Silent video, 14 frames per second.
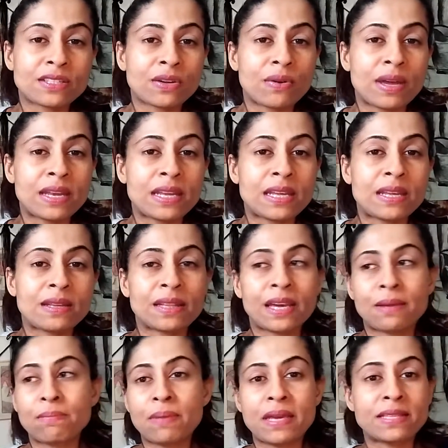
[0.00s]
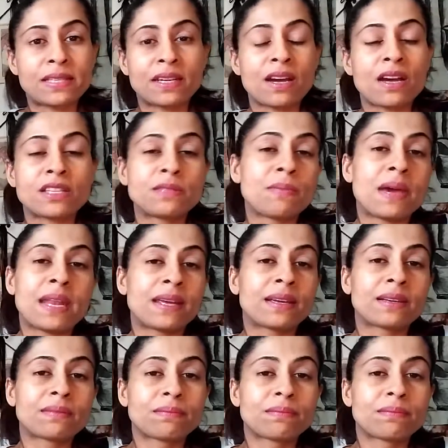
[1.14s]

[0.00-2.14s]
any like basic cosmetic